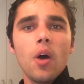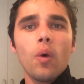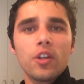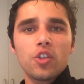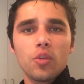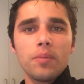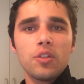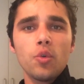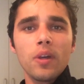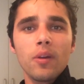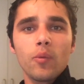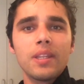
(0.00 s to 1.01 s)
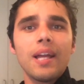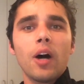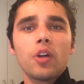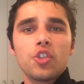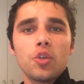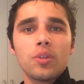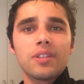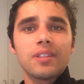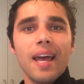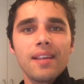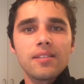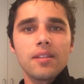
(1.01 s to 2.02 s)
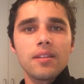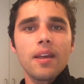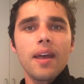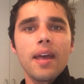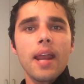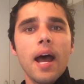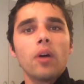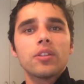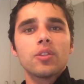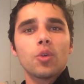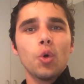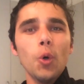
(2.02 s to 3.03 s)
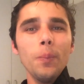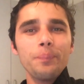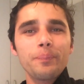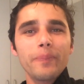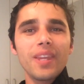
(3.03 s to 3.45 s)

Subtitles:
what you should be doing without you testing it out. Cool?